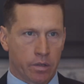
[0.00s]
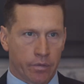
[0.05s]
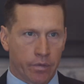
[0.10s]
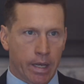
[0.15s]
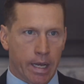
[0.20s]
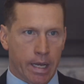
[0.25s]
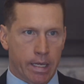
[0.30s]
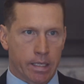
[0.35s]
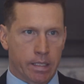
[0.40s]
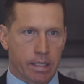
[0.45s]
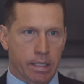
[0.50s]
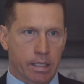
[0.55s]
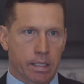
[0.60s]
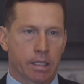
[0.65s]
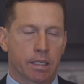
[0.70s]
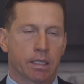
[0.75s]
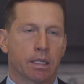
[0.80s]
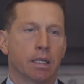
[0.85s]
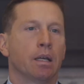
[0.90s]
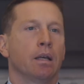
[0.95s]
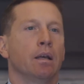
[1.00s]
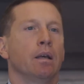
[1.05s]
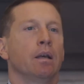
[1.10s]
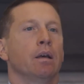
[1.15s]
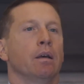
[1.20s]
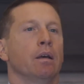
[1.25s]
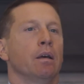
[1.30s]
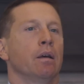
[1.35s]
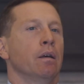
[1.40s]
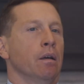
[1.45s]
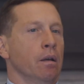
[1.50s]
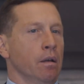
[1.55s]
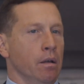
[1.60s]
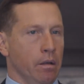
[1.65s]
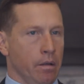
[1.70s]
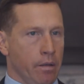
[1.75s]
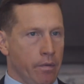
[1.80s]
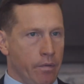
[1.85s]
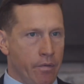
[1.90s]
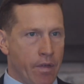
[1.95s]
of cases.
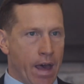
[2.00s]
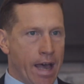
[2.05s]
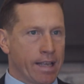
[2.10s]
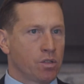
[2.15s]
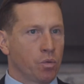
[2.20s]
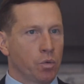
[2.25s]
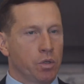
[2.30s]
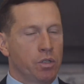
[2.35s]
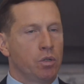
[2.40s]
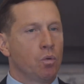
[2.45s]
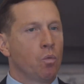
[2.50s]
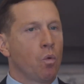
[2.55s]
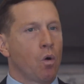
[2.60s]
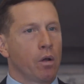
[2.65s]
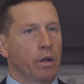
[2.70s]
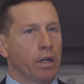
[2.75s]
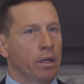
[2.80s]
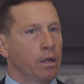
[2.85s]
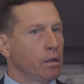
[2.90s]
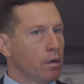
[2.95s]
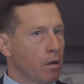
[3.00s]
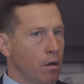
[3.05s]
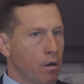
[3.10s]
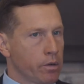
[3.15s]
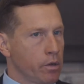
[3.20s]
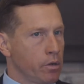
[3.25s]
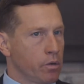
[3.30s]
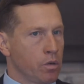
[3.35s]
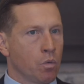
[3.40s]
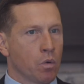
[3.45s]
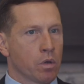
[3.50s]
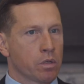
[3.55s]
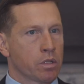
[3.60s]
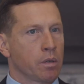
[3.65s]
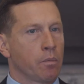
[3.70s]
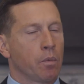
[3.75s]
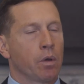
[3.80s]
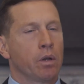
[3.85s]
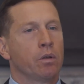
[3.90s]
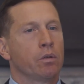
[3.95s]
That's what you want in a lawyer. You want
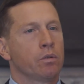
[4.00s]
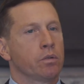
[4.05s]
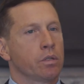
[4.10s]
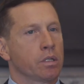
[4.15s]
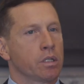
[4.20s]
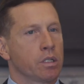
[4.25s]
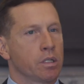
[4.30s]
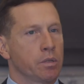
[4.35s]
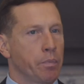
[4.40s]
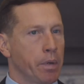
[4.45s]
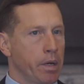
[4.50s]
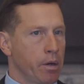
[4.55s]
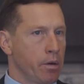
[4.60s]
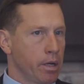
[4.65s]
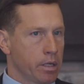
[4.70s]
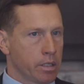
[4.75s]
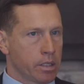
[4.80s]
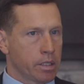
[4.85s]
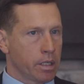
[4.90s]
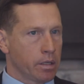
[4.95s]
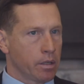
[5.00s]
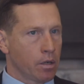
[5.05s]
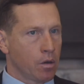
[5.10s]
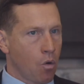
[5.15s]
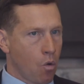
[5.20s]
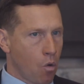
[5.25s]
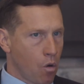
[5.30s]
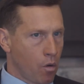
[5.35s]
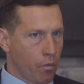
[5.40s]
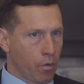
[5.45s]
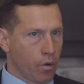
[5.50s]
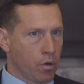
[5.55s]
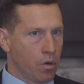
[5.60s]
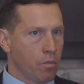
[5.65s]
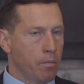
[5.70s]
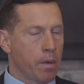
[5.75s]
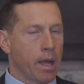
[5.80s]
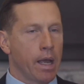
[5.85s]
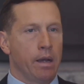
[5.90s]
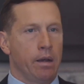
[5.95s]
someone who's experienced in the
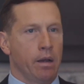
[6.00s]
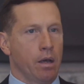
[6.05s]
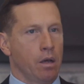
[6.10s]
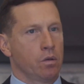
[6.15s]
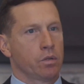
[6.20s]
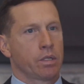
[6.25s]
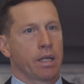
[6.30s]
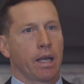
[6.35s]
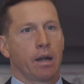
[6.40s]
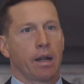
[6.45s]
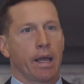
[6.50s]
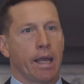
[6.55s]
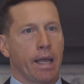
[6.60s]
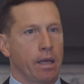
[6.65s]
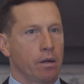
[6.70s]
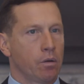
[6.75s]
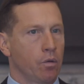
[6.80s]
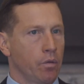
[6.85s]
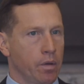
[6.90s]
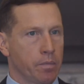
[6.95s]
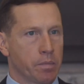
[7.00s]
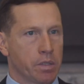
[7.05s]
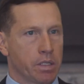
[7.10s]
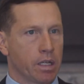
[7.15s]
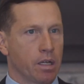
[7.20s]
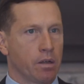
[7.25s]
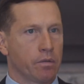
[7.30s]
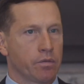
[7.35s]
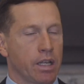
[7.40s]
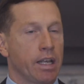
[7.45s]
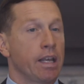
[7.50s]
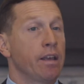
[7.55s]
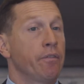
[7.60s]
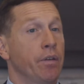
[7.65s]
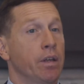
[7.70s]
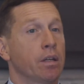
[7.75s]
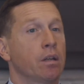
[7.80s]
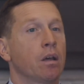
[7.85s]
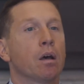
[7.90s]
courtroom and knows how to handle themselves if it